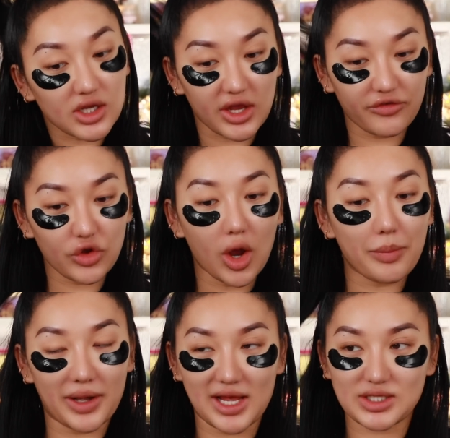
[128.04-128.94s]
So if you are
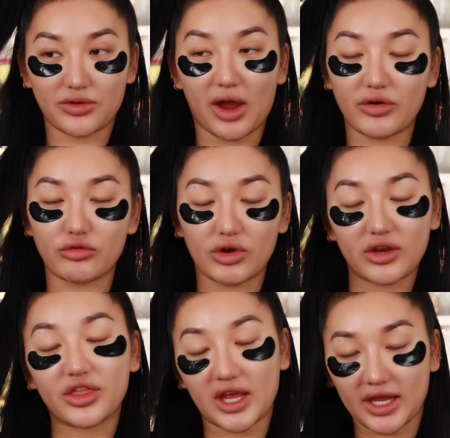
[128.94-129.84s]
blessed with having really
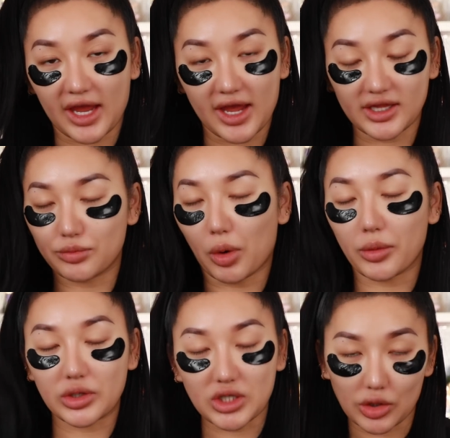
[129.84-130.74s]
thick hair, then you
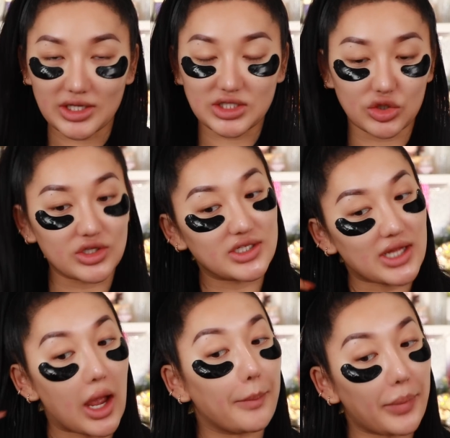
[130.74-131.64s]
probably don't need to do this
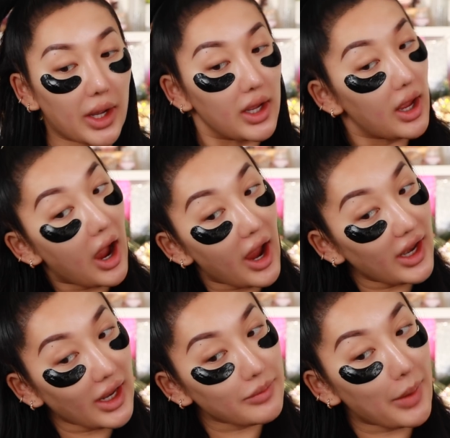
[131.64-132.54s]
step. But I
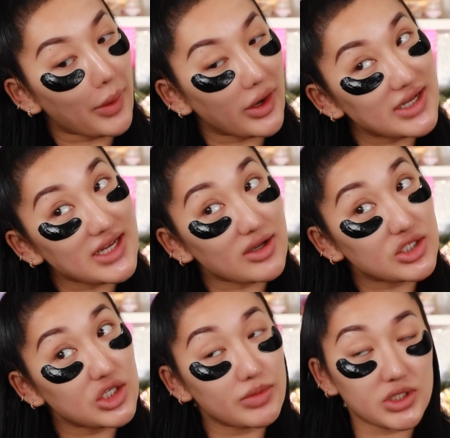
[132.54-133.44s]
like my ponytail
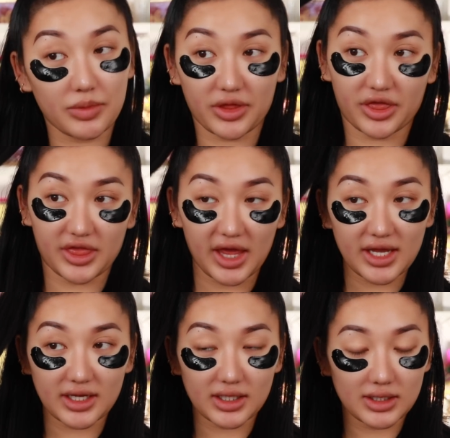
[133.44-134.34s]
super thick.